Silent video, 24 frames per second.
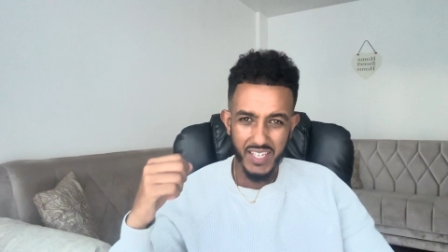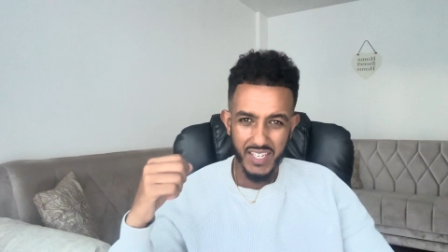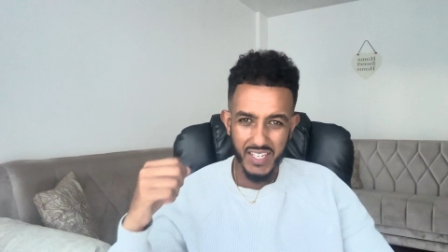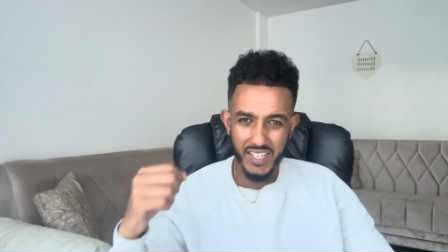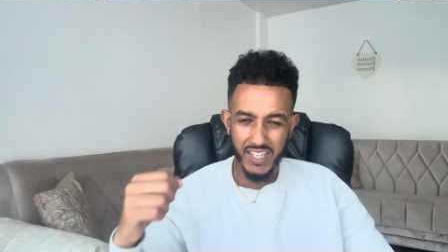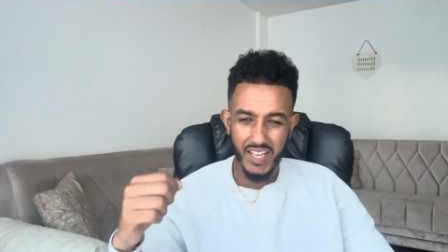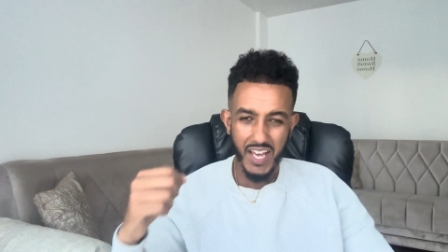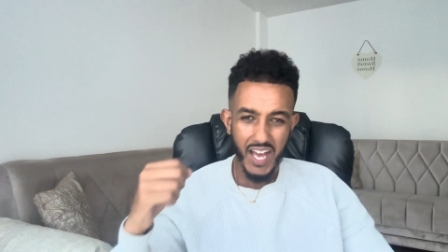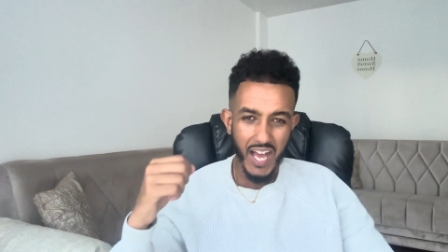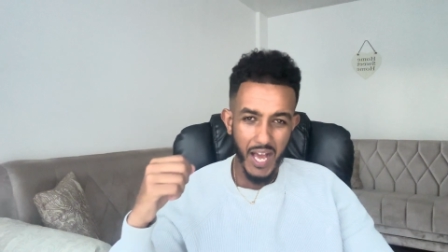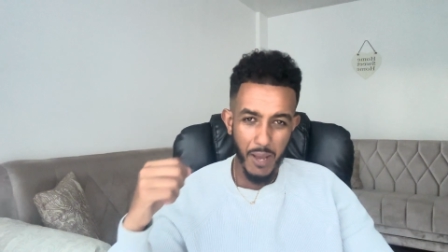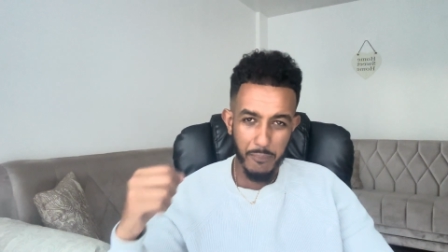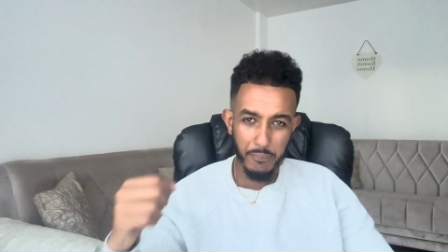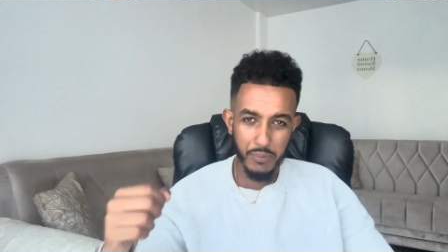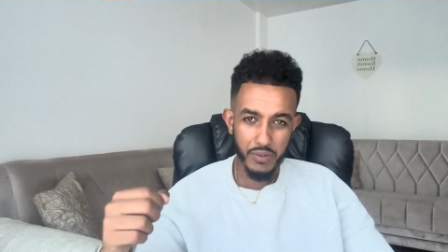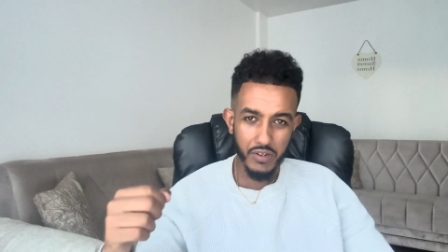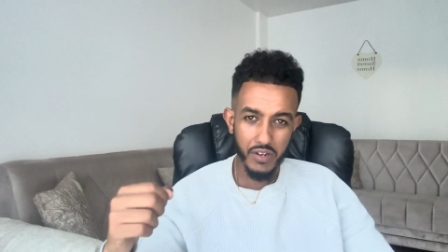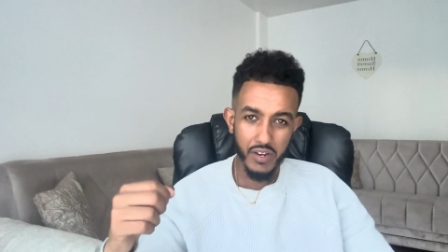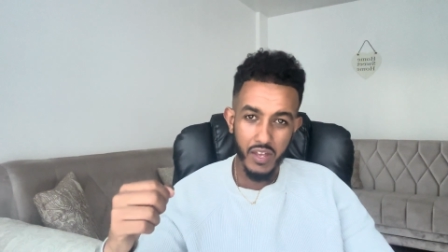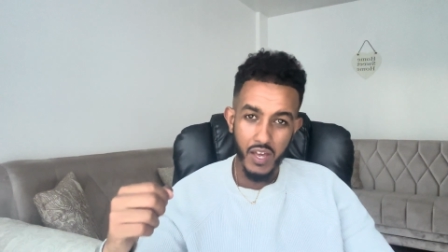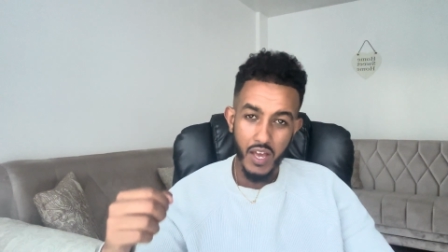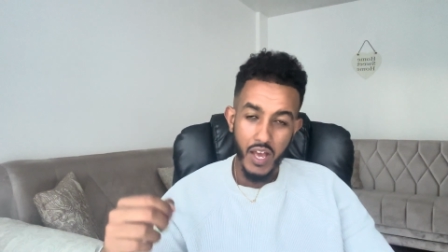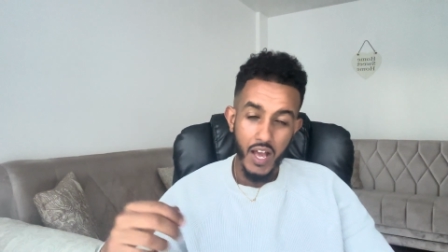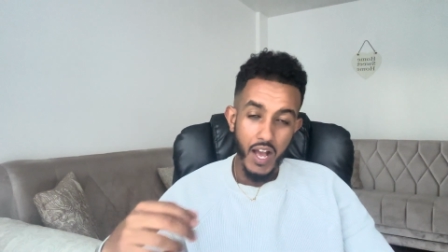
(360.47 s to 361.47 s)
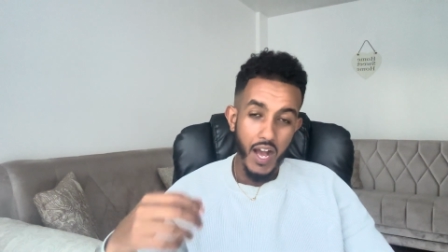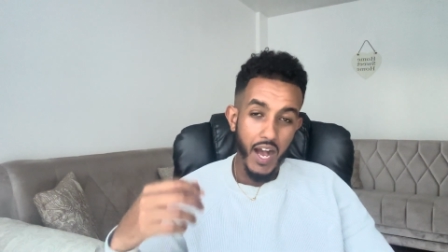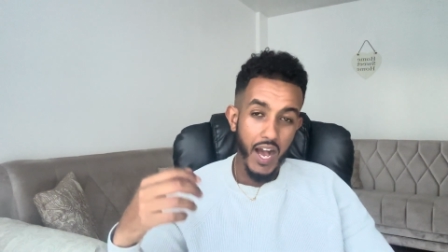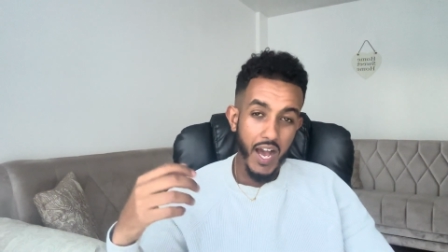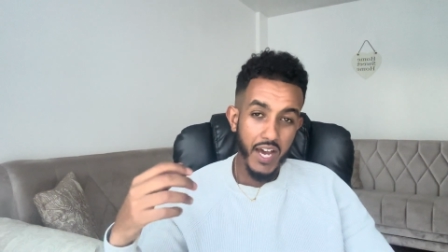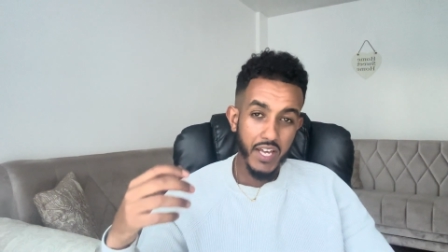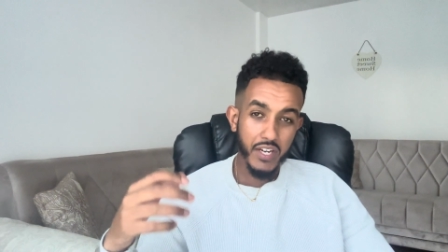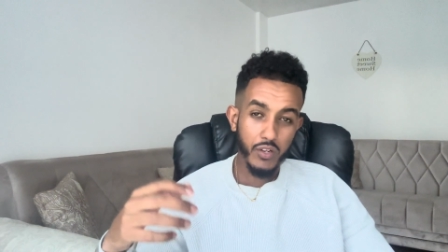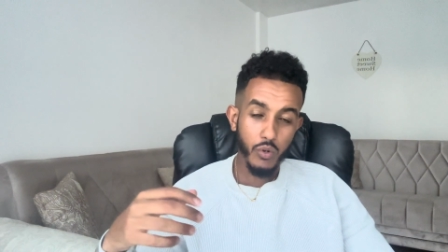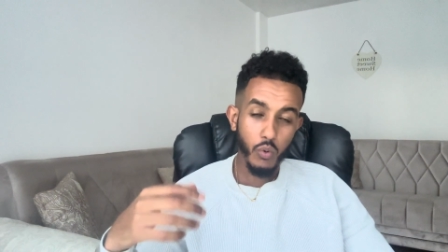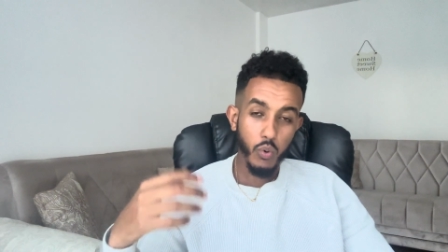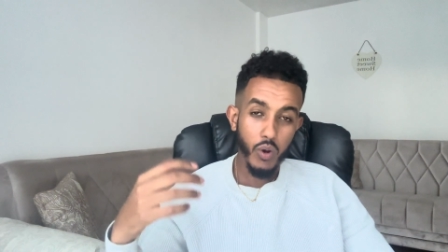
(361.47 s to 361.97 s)
it happen. I had
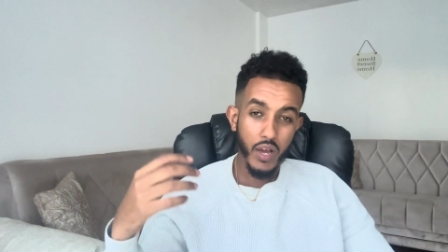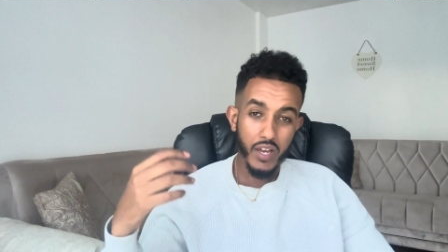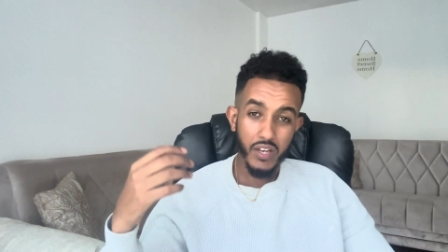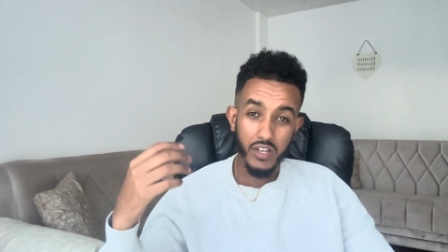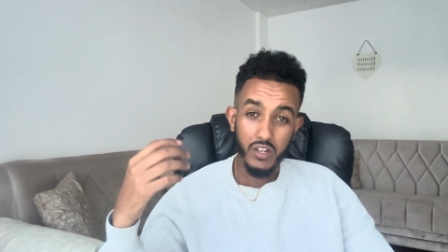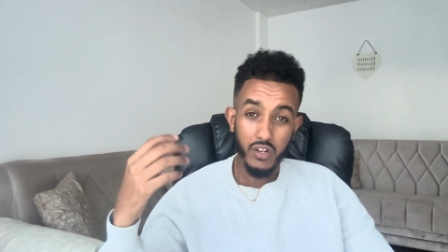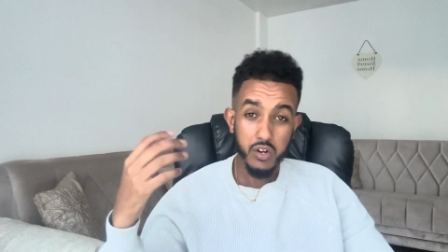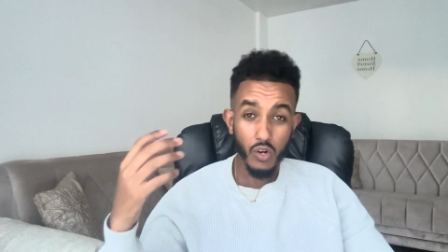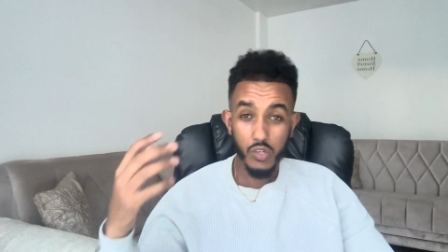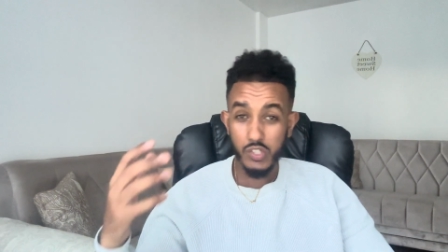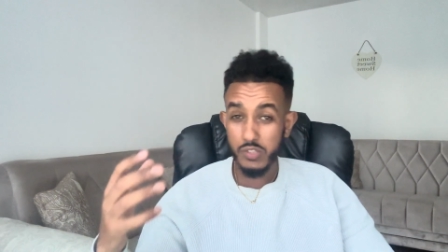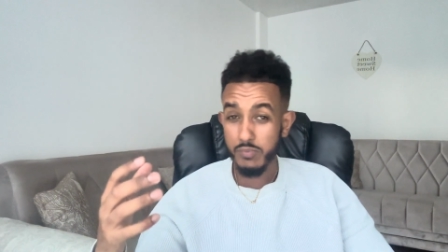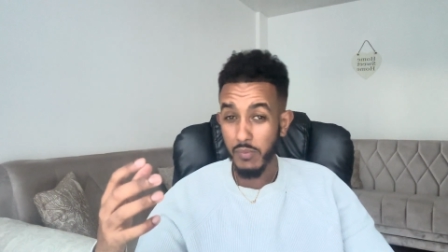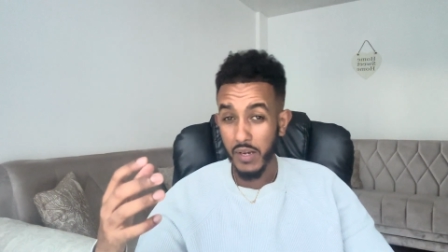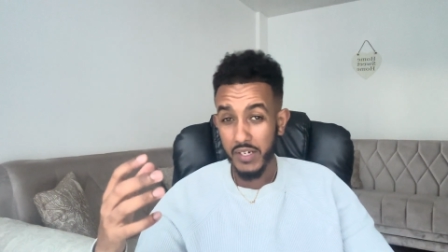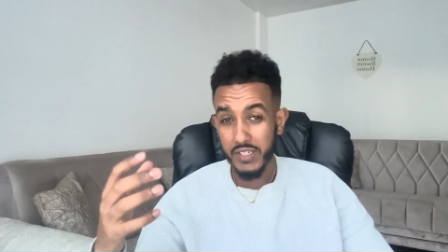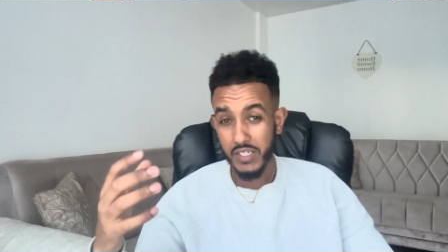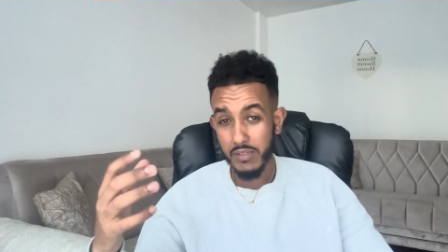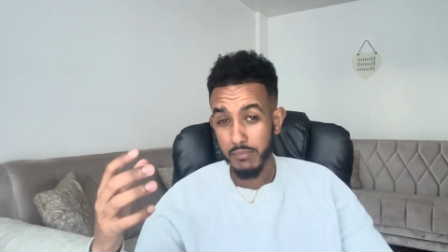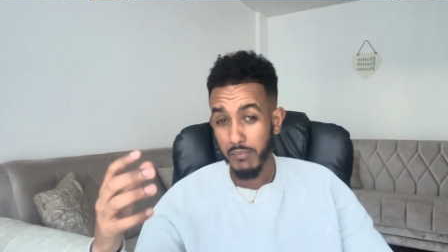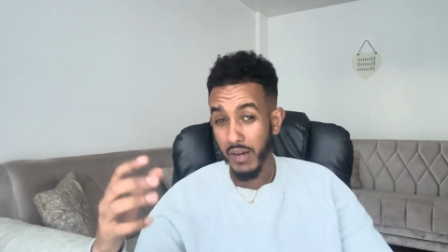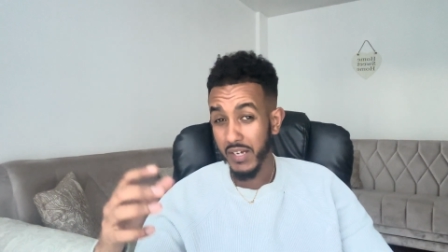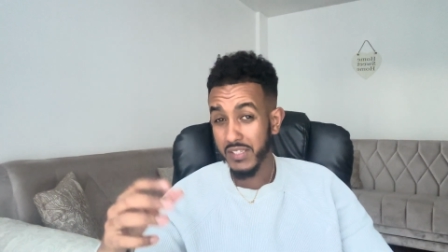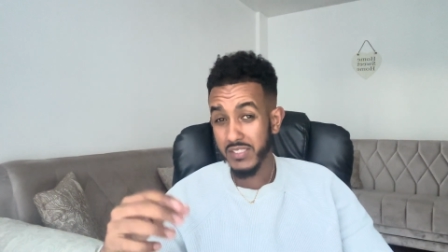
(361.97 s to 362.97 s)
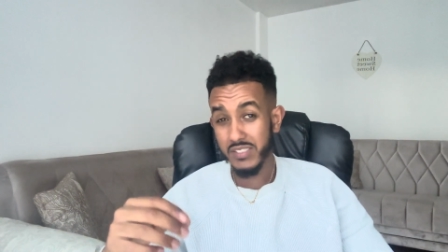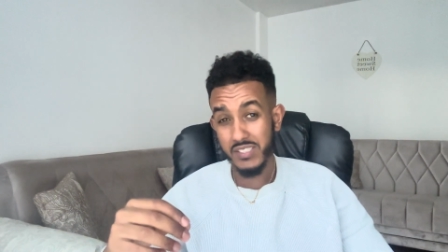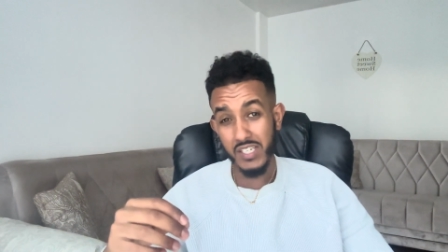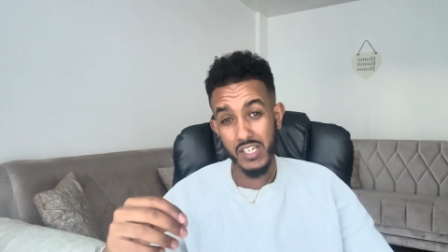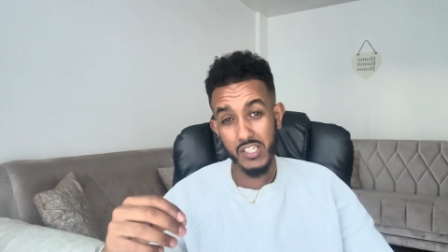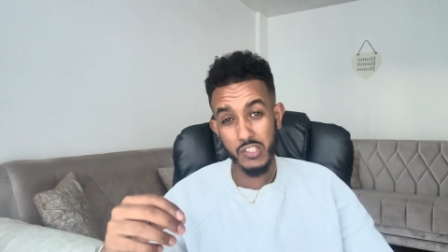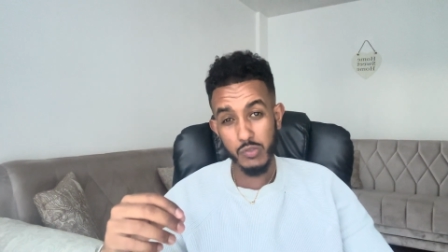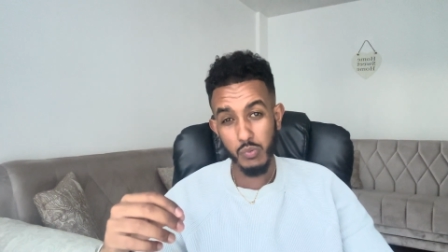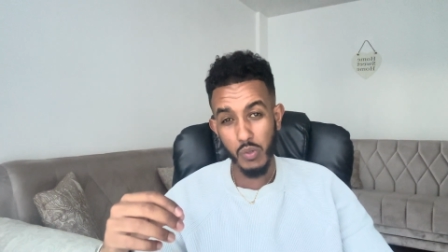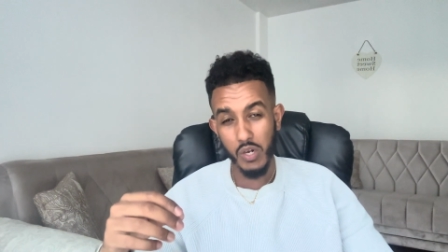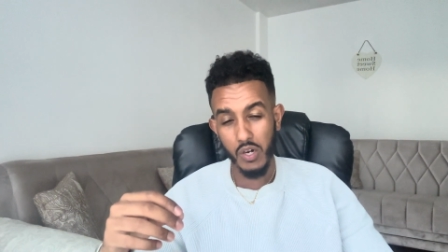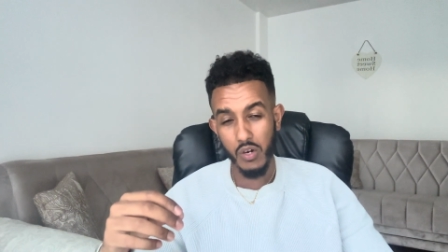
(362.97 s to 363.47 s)
a quite closed-minded mindset as
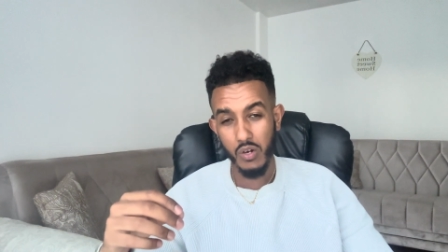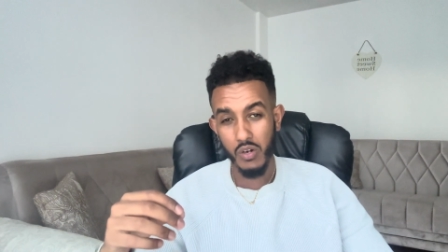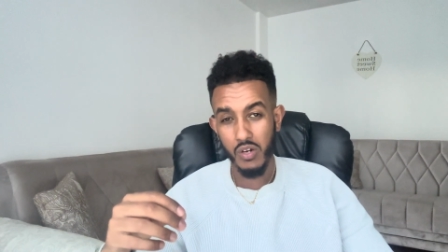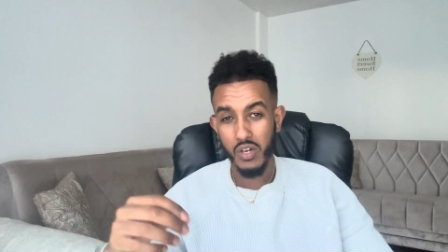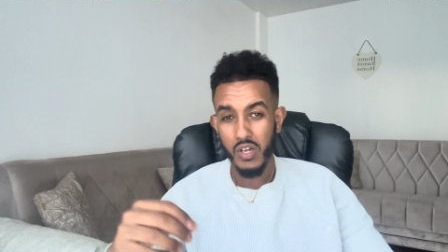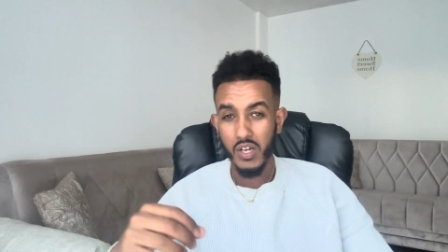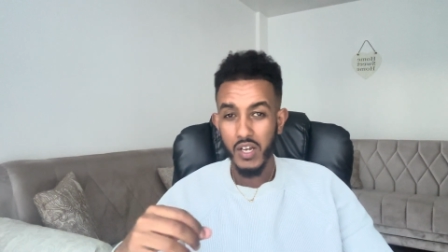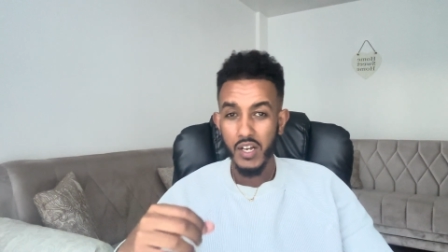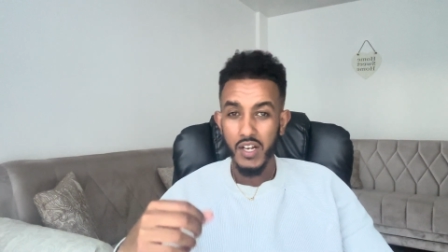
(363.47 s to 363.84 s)
well.